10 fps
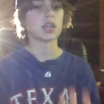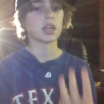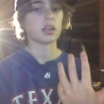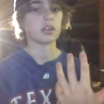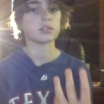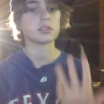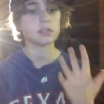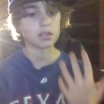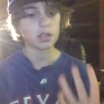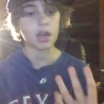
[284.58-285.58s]
and
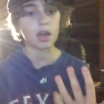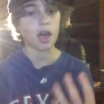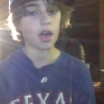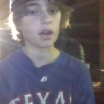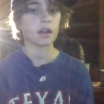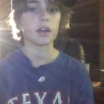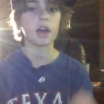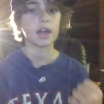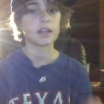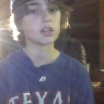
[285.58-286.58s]

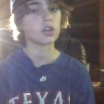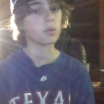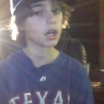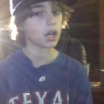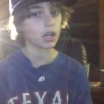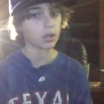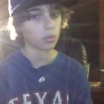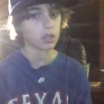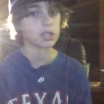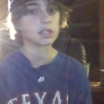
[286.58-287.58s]
I didn't know what cutting
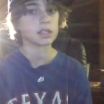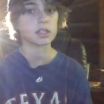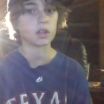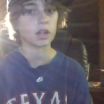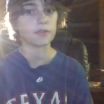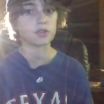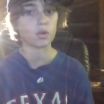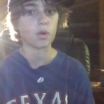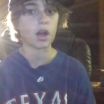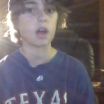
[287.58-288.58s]
was until after
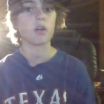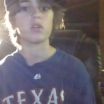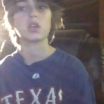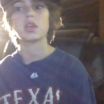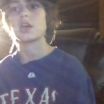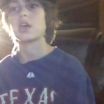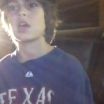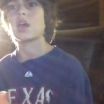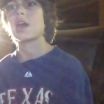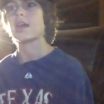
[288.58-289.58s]
a while,
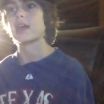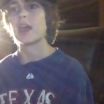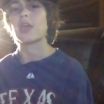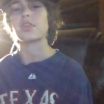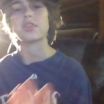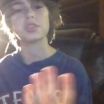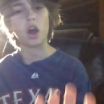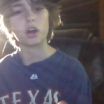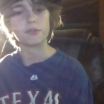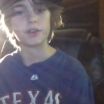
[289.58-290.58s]
and I had the
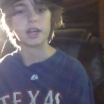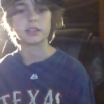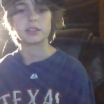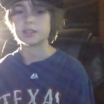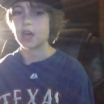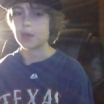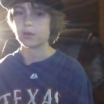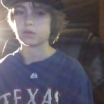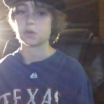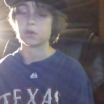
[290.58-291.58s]
thought of it at the time
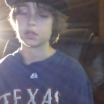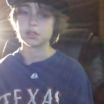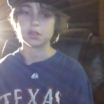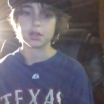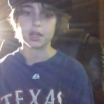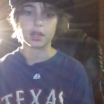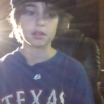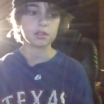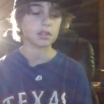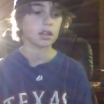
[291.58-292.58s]
I was going to
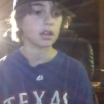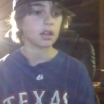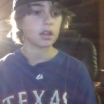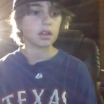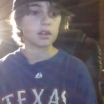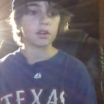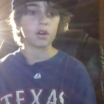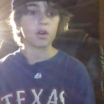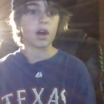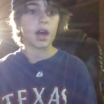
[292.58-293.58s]
Sundance.
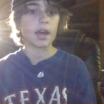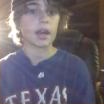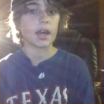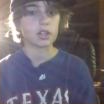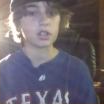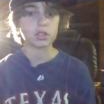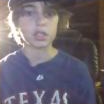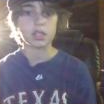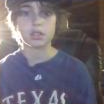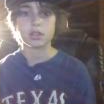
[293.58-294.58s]
I had
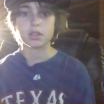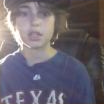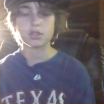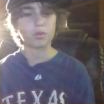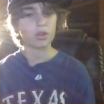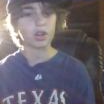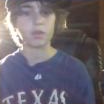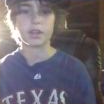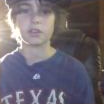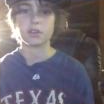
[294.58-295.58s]
actually, things weren't
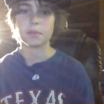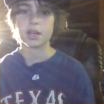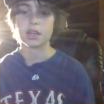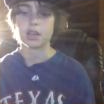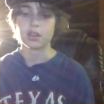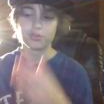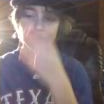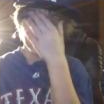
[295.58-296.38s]
going good in my life.